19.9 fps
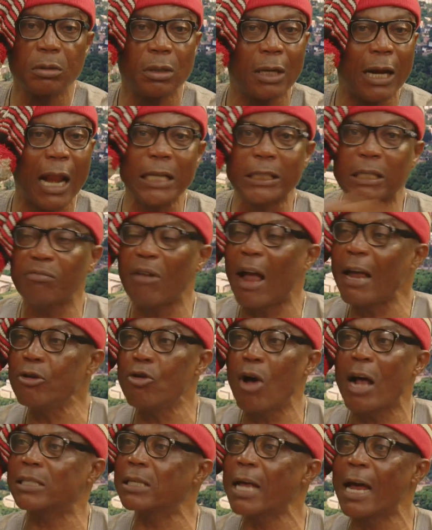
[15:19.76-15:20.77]
classify
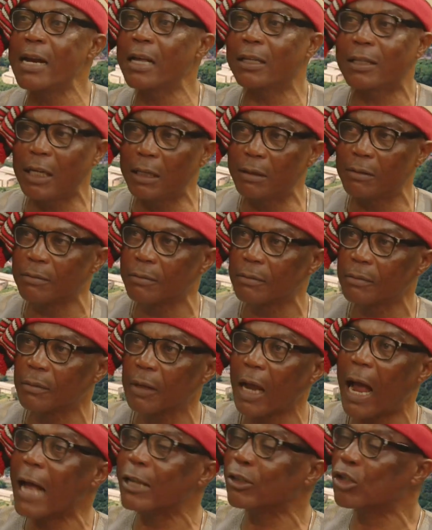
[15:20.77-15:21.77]
you as anything
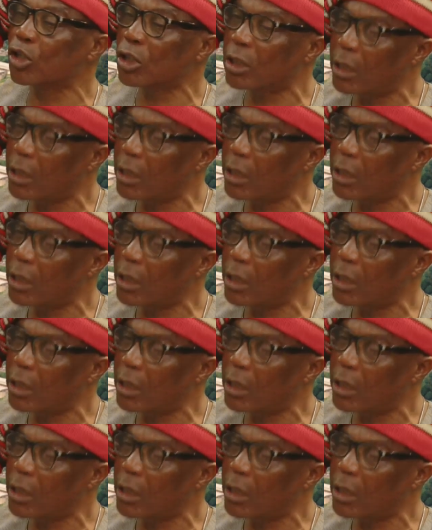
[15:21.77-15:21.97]
and